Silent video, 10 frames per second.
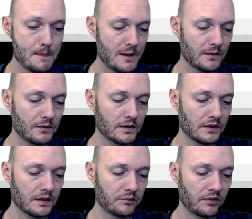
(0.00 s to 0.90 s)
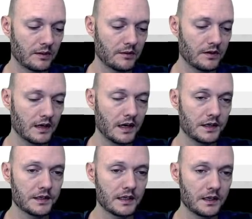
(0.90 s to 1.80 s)
with that parameter
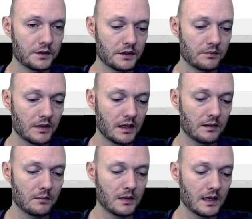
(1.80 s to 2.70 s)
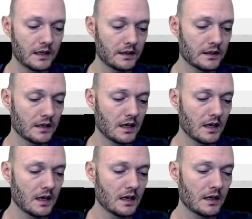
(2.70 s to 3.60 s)
h that I just made, minus
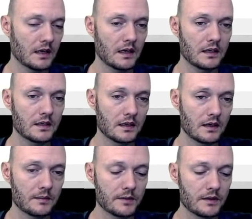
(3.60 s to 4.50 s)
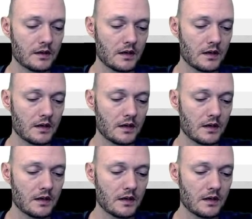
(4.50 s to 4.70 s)
k times